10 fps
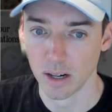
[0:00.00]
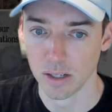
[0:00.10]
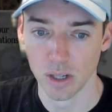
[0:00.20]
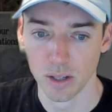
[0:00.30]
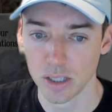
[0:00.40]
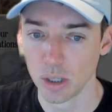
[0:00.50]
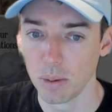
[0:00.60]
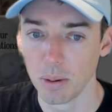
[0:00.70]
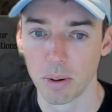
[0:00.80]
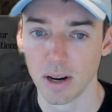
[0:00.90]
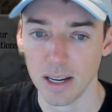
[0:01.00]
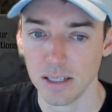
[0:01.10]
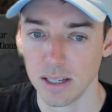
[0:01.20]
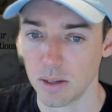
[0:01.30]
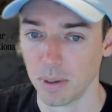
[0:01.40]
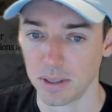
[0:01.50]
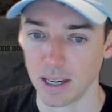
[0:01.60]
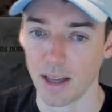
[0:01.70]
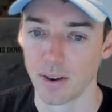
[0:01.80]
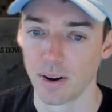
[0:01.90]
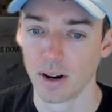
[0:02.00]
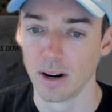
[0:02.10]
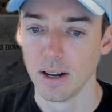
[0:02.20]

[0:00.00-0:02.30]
So this should be pretty easy to put together.